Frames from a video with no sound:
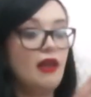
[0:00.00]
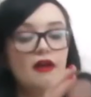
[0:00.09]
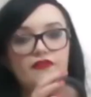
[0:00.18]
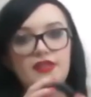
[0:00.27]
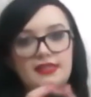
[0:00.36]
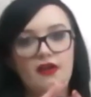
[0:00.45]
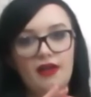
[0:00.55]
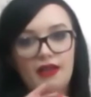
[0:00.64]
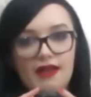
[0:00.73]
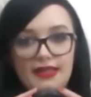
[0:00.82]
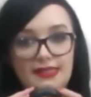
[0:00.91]
love this
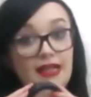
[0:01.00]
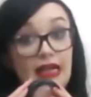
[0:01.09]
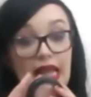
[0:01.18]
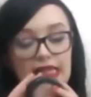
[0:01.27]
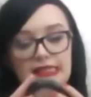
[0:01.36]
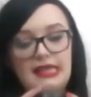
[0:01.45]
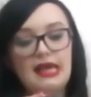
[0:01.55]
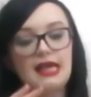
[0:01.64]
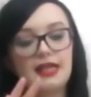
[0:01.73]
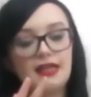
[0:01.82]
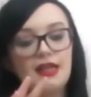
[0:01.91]
highlight. It's a
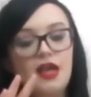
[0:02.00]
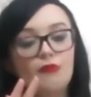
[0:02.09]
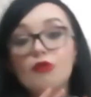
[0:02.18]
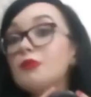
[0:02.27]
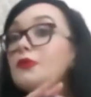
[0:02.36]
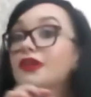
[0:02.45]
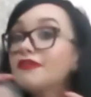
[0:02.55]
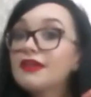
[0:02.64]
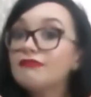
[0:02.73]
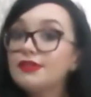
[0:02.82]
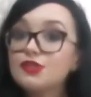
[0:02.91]
classic, probably one of
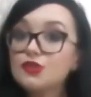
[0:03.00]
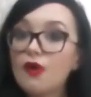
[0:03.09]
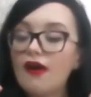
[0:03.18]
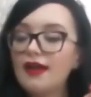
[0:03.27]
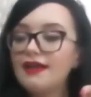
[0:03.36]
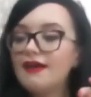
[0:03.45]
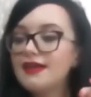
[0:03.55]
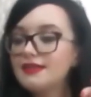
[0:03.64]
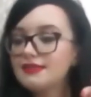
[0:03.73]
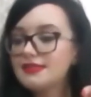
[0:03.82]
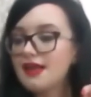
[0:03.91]
the original
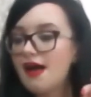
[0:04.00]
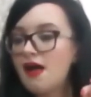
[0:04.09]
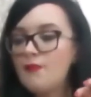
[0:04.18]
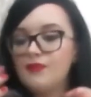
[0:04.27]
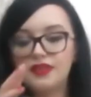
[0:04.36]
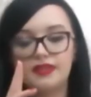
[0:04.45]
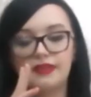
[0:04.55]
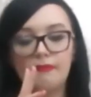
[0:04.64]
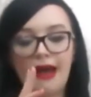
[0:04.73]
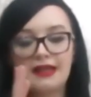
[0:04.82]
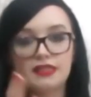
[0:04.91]
highlights, the
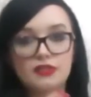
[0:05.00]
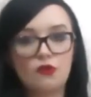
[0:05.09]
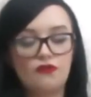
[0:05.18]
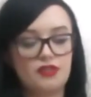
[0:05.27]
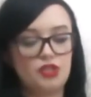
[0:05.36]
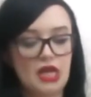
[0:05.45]
MAC Soft and